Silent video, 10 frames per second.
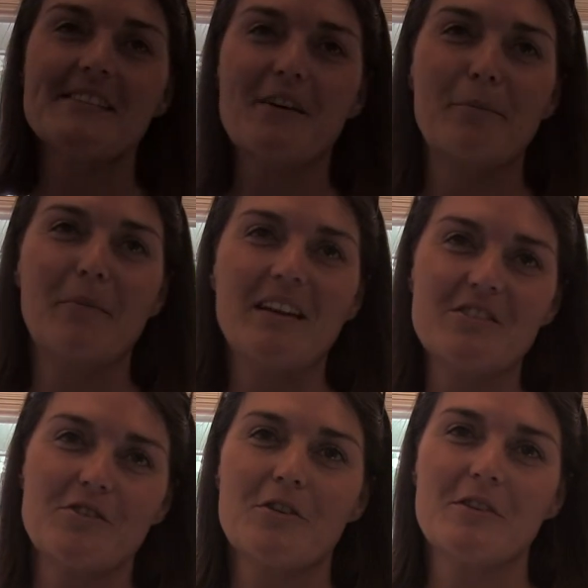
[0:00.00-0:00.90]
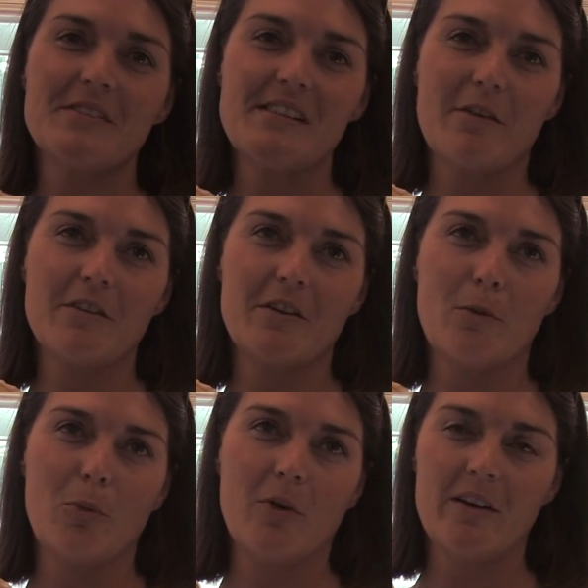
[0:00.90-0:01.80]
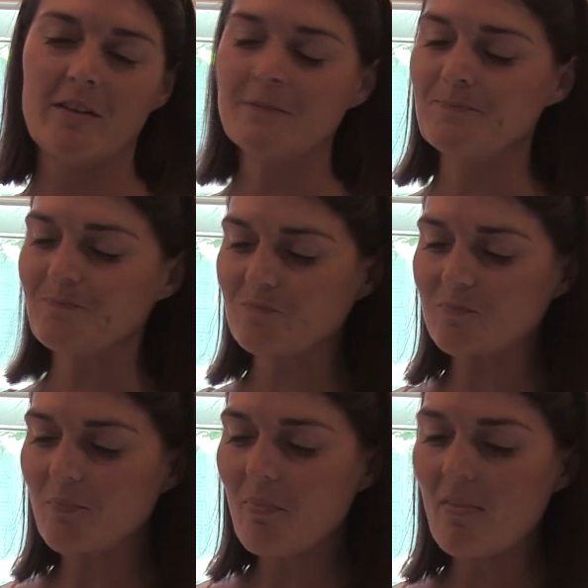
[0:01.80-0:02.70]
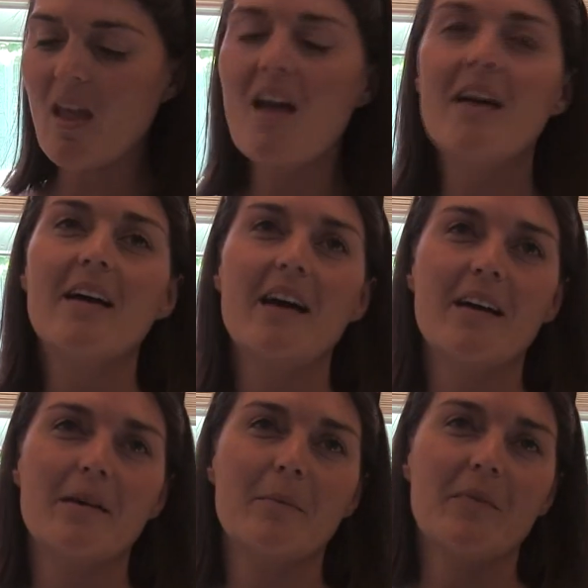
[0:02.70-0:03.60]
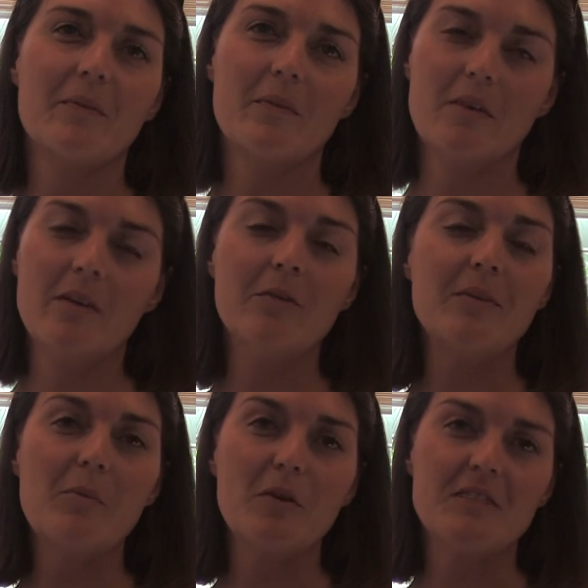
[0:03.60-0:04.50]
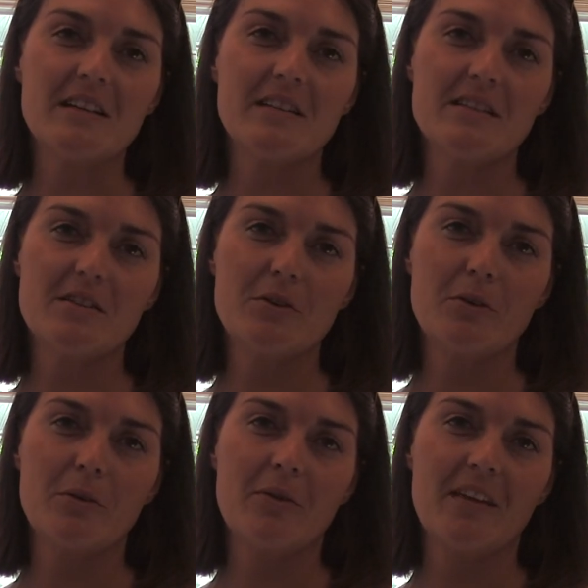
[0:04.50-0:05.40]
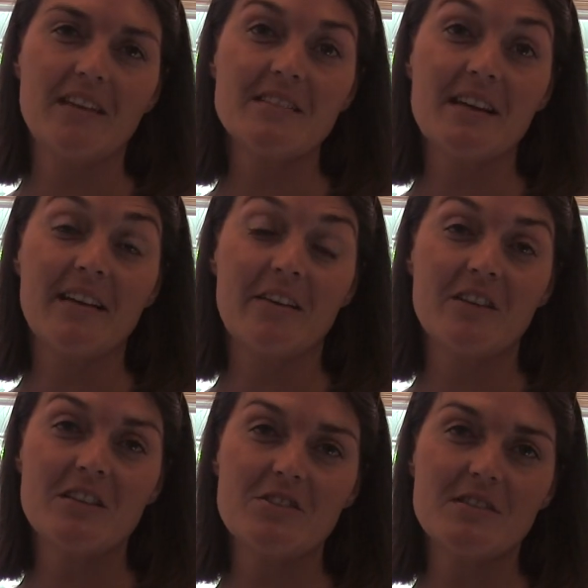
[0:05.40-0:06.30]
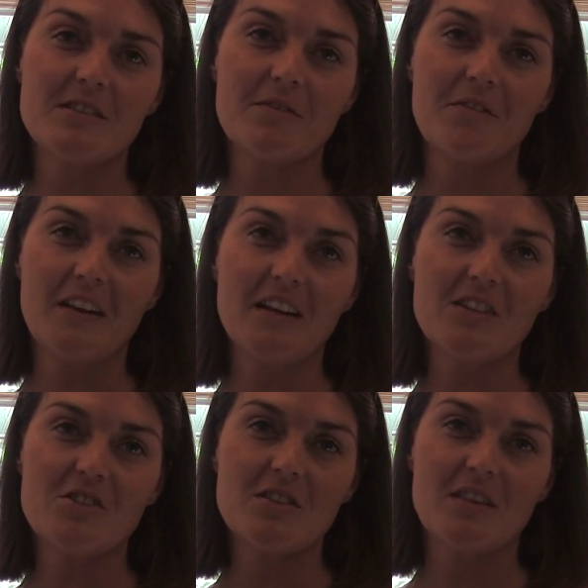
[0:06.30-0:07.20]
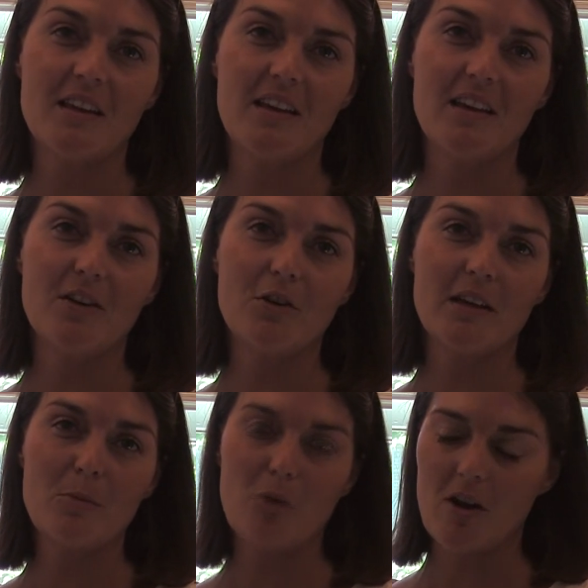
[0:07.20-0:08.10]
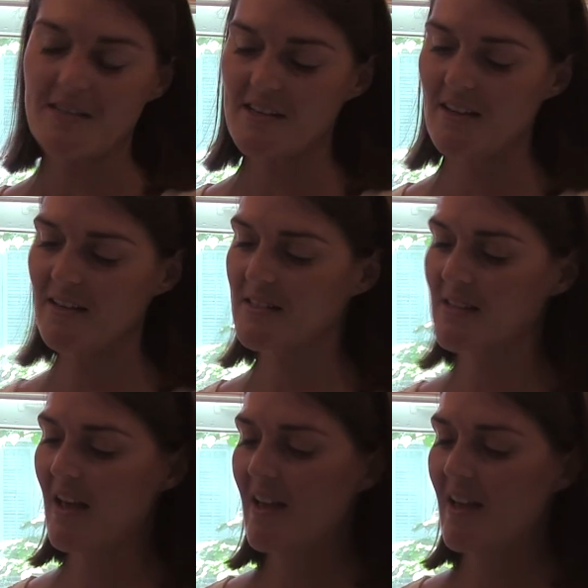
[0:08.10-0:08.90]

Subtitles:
our miniature sourdough boil. We moved it into the inside oven just to finish the cooking process.